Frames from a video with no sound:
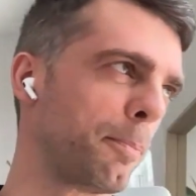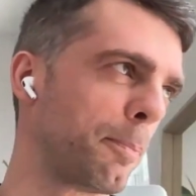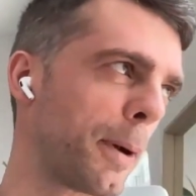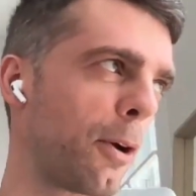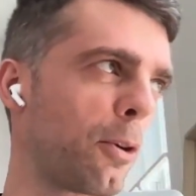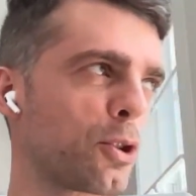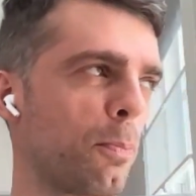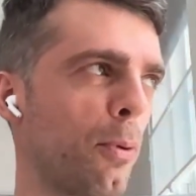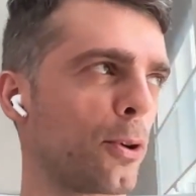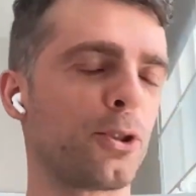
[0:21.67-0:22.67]
but
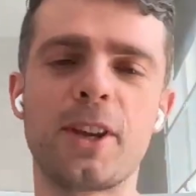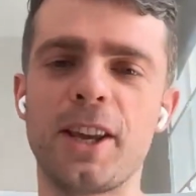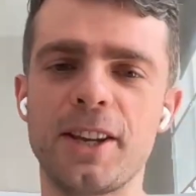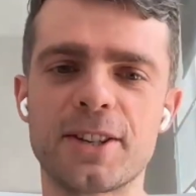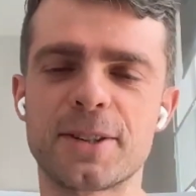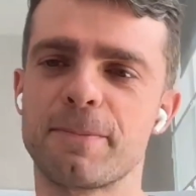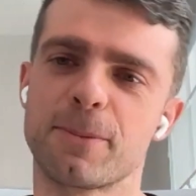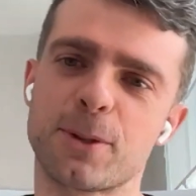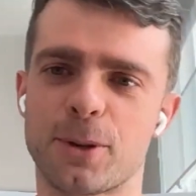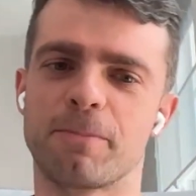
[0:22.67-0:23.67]
also Portuguese.
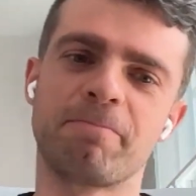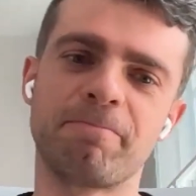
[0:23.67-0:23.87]
So.